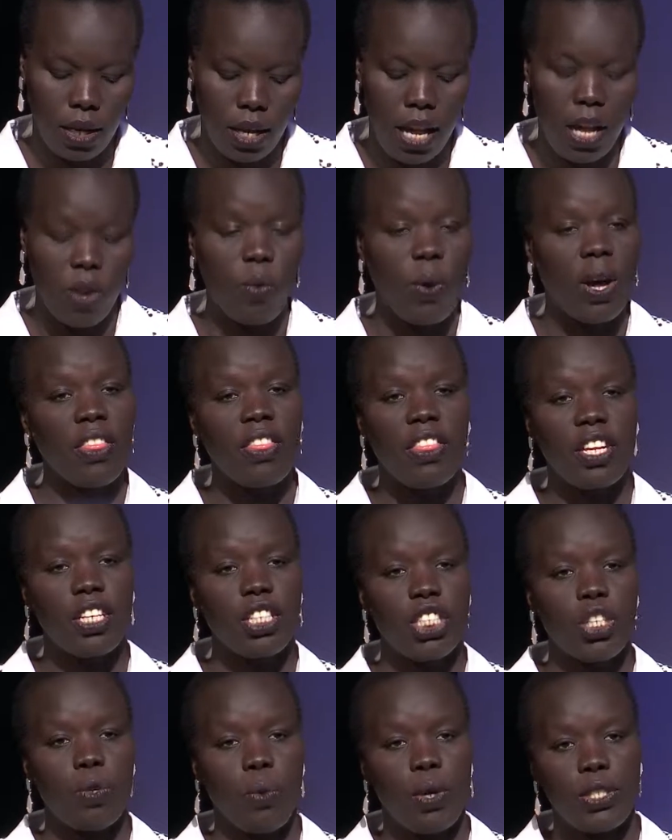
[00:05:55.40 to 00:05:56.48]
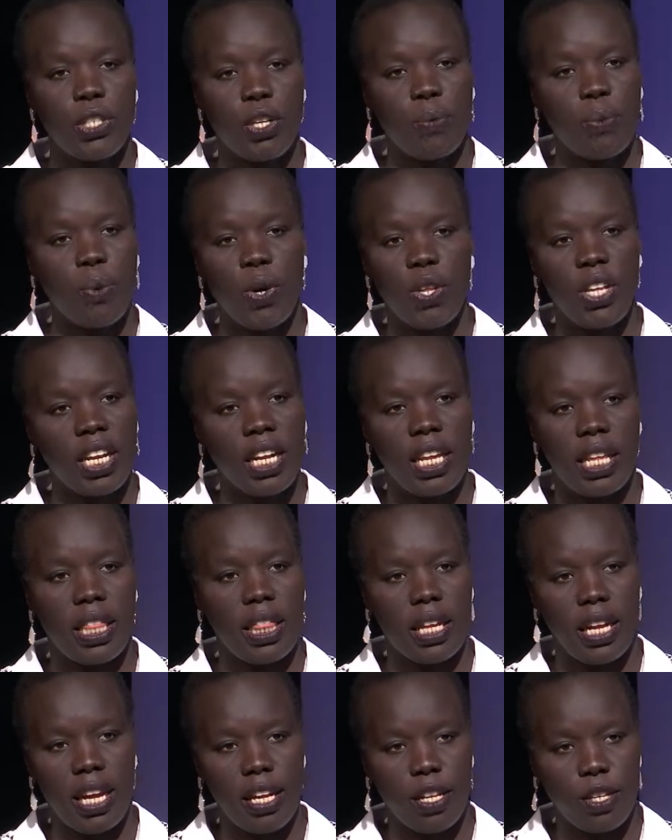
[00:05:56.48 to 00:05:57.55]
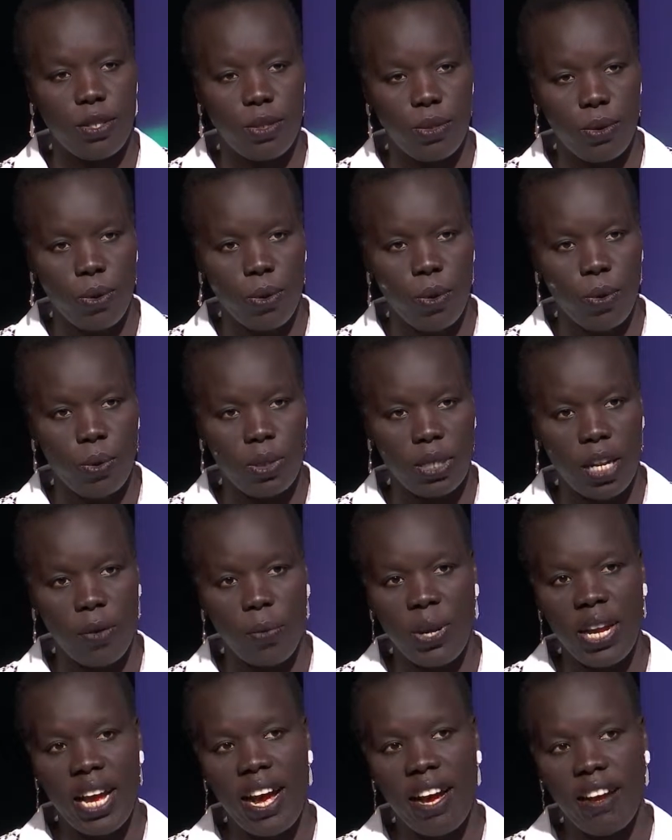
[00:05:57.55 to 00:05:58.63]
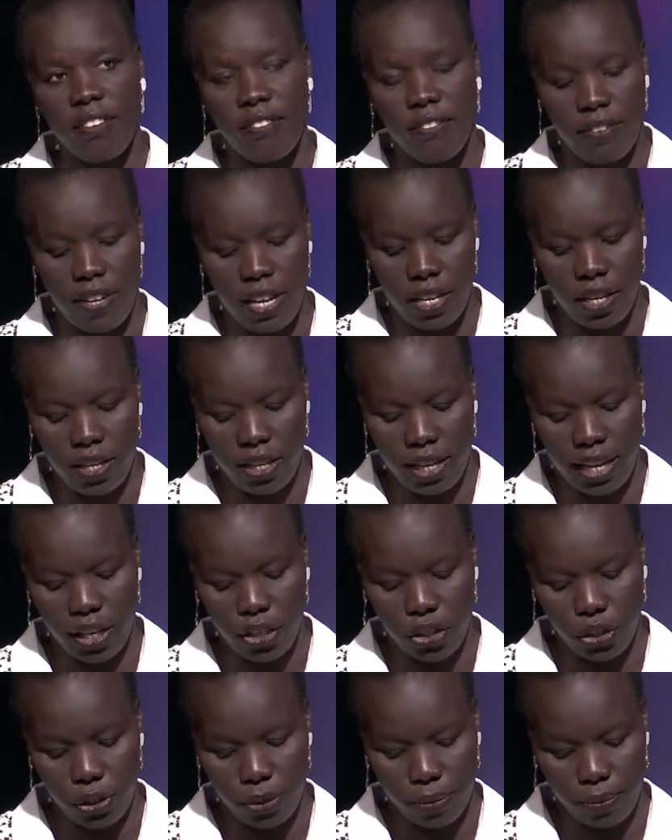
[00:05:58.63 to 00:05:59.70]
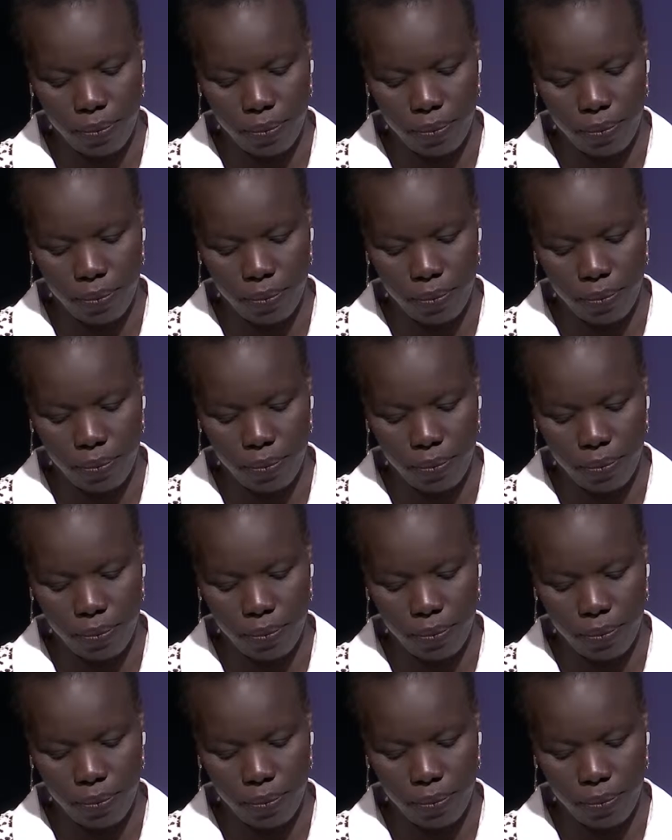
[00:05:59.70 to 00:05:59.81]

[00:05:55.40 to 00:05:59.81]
And one thing she wanted more than anything else was that we have an education.